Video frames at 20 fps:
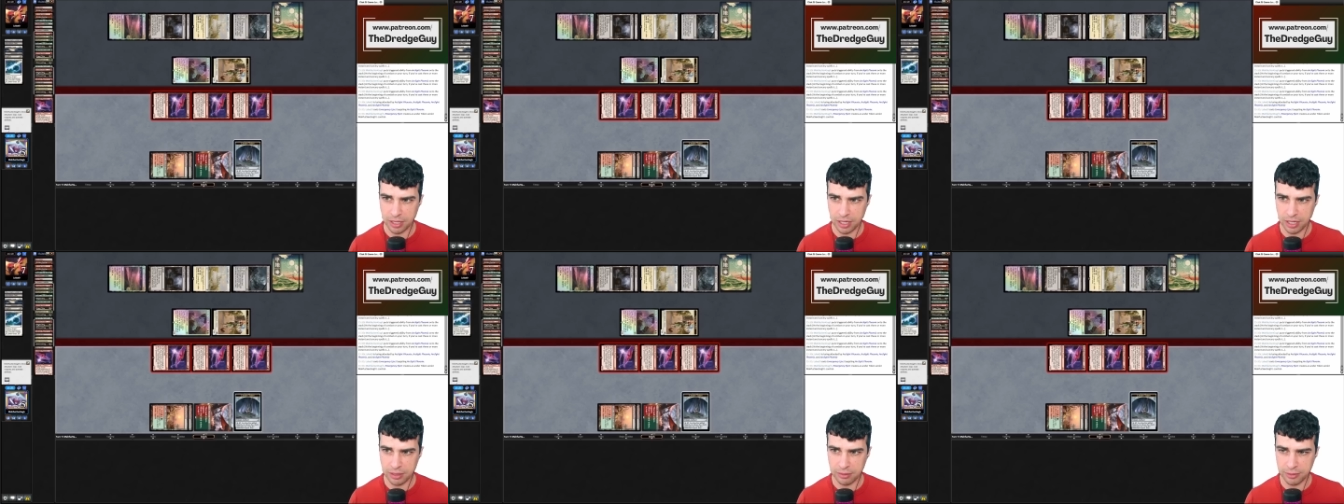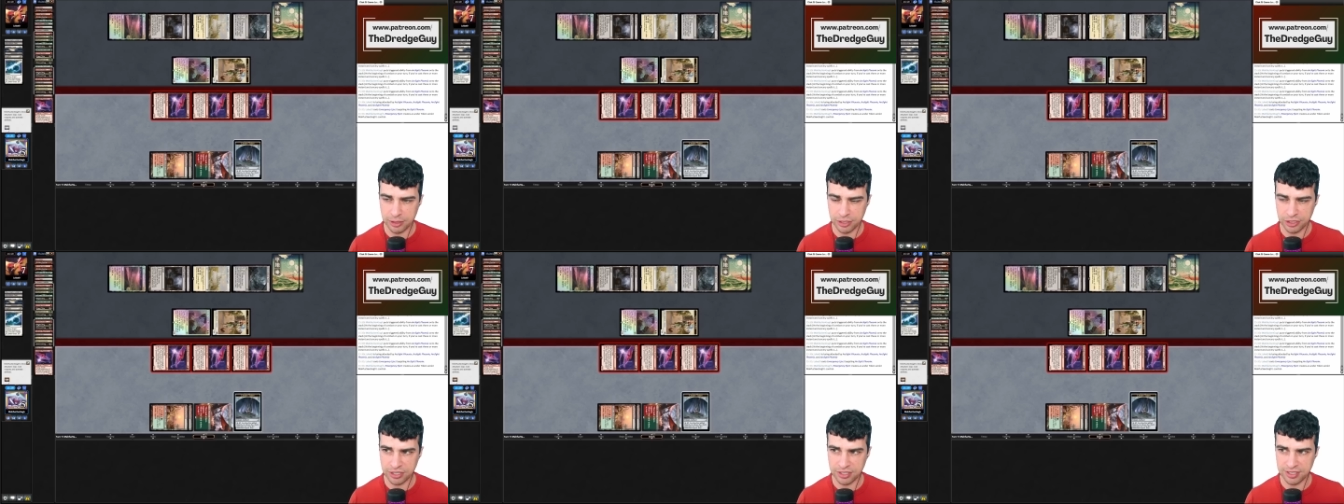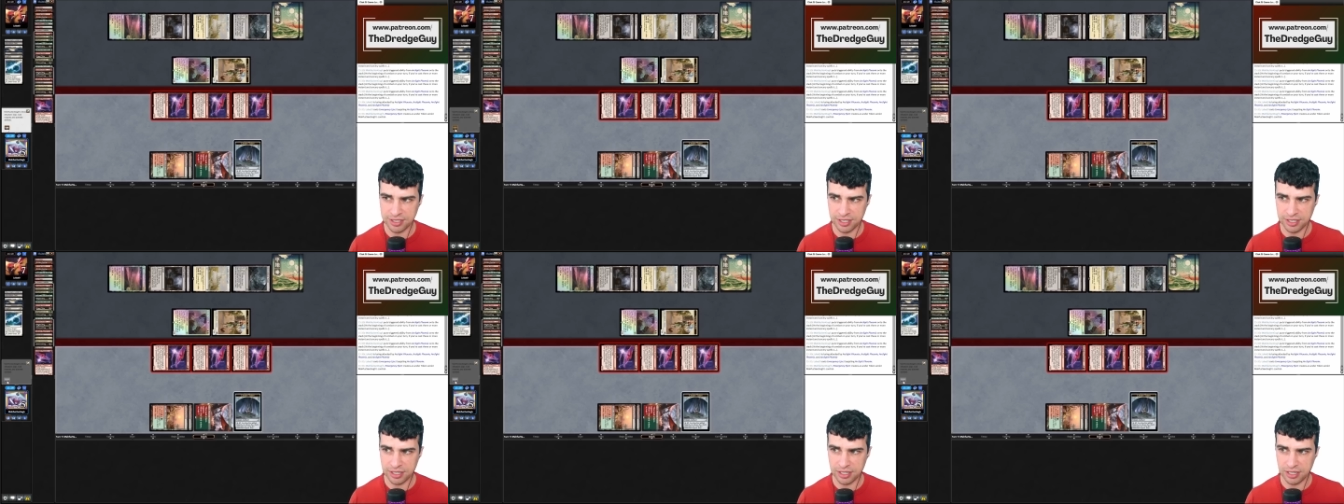
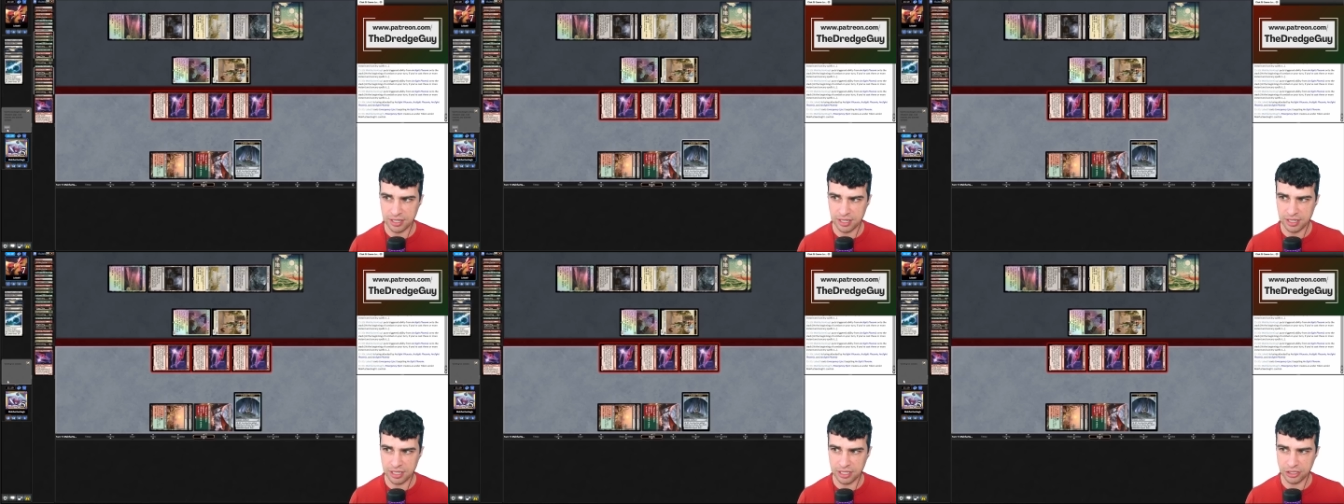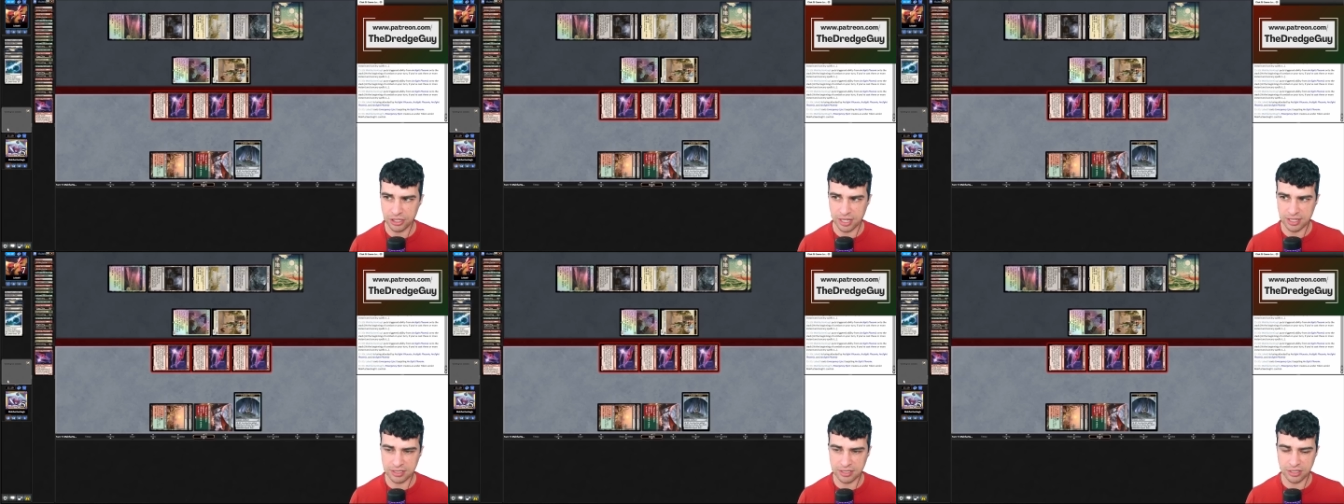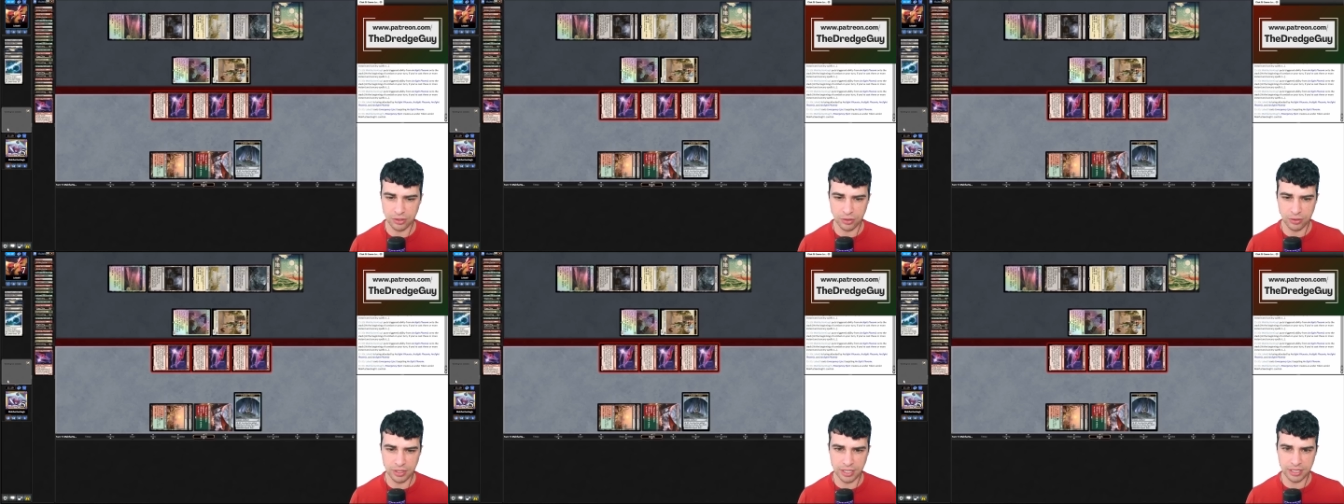Emergency
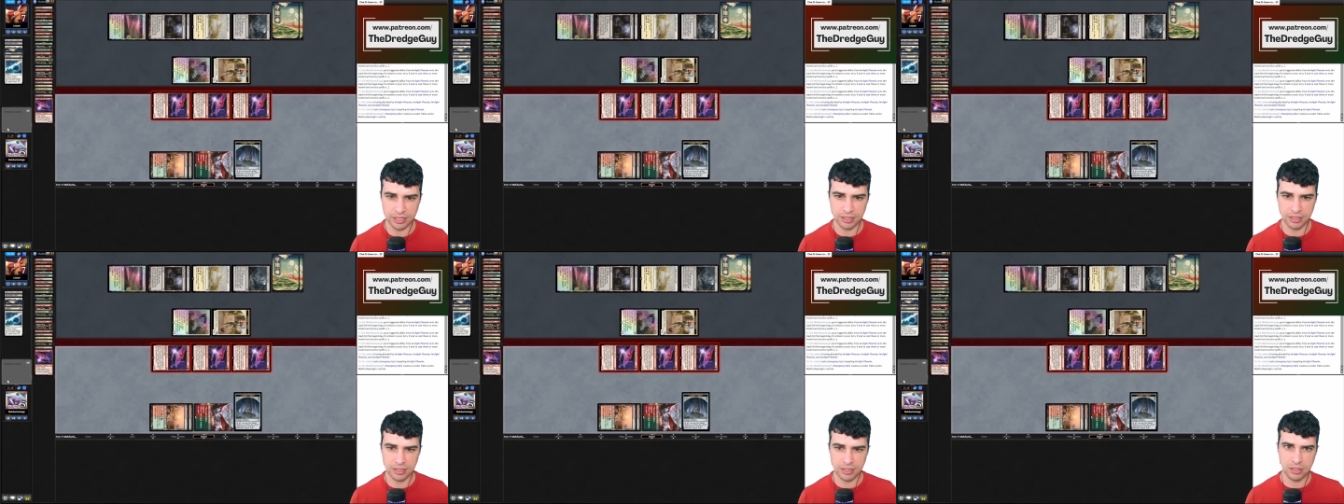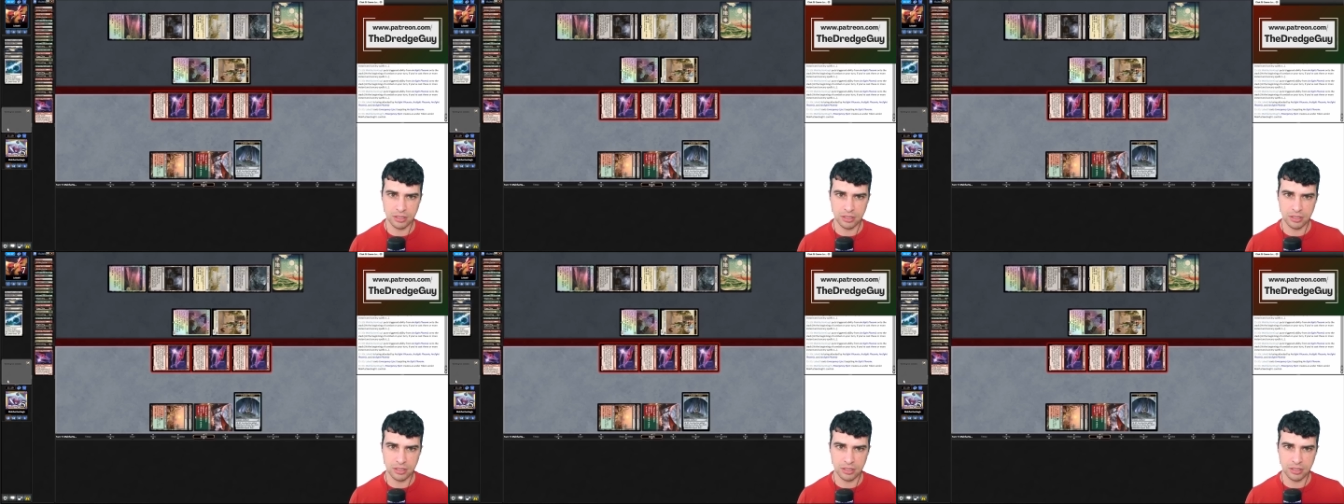eject. Alright.